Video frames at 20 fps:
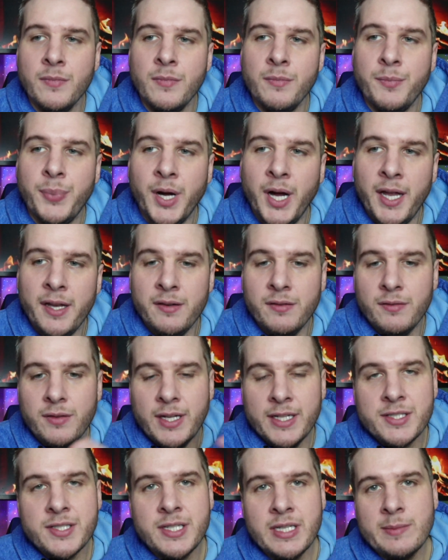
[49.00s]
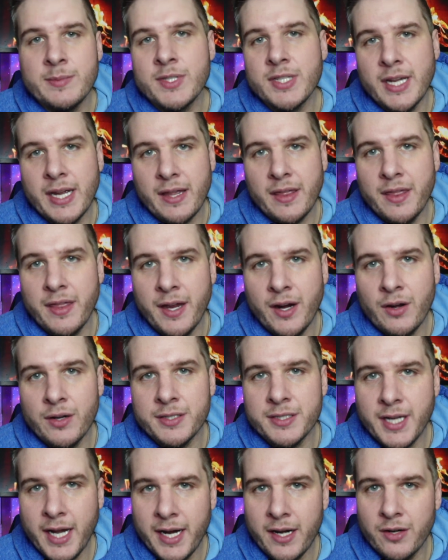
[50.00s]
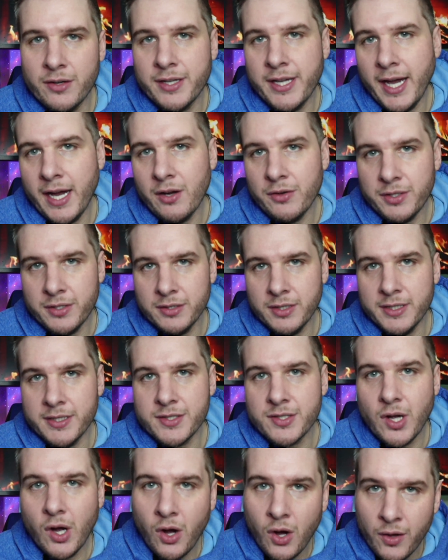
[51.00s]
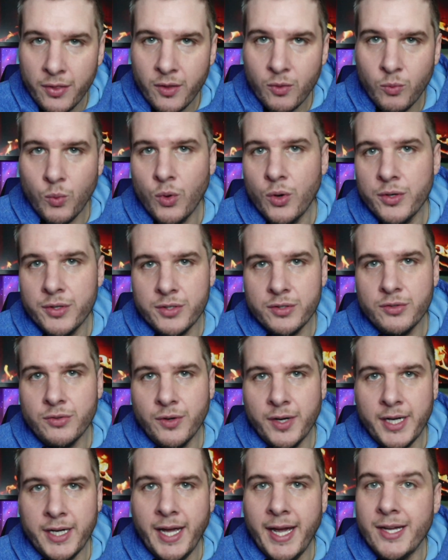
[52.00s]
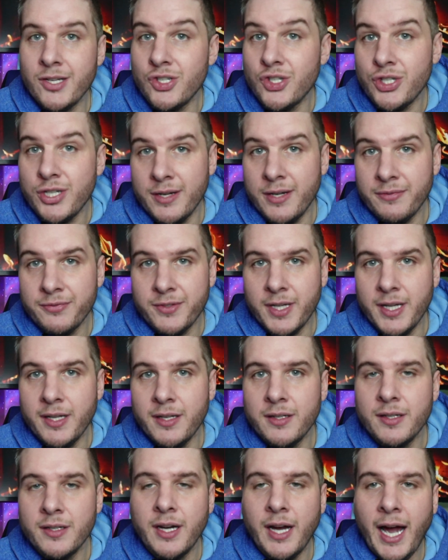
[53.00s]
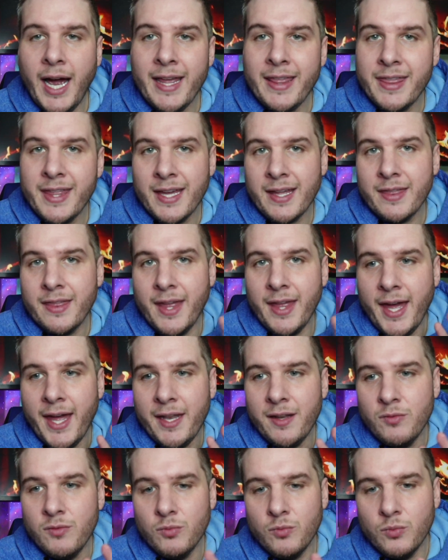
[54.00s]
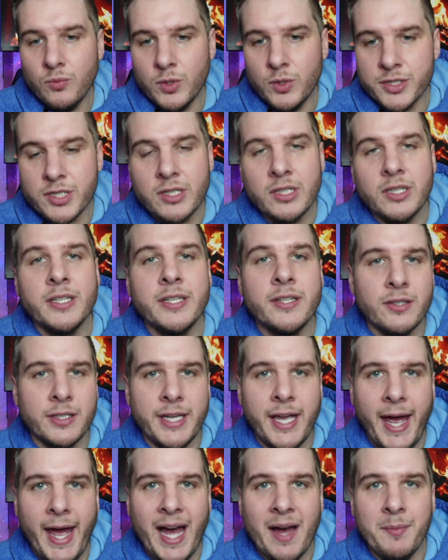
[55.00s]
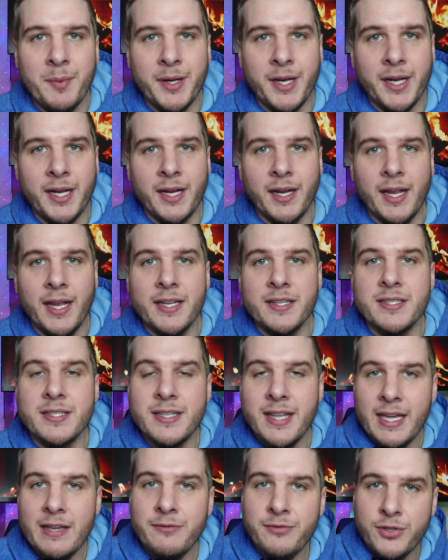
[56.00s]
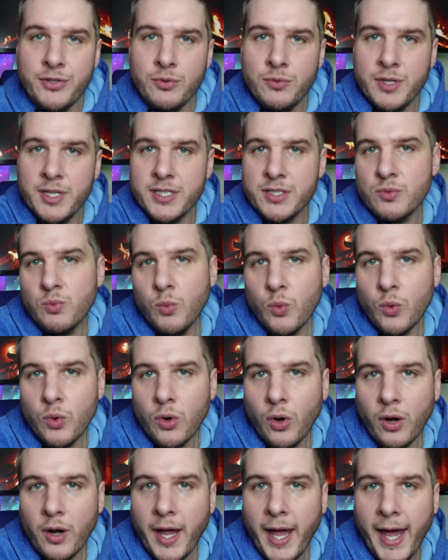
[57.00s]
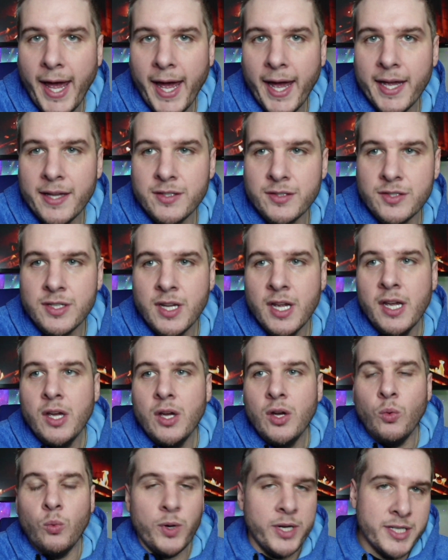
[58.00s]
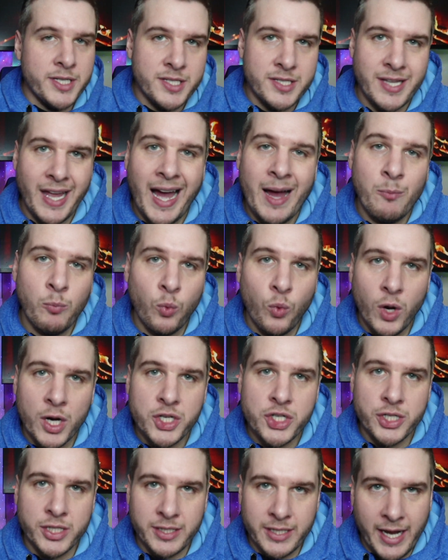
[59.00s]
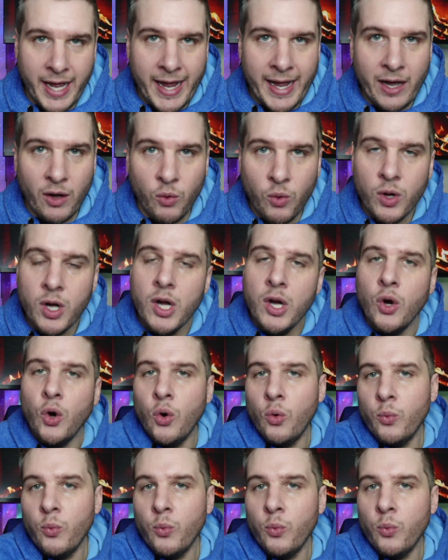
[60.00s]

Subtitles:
But it seems like their entire calculus on the war in Ukraine has shifted. I think that what's clearly happening is they view this war as we stop Russia now or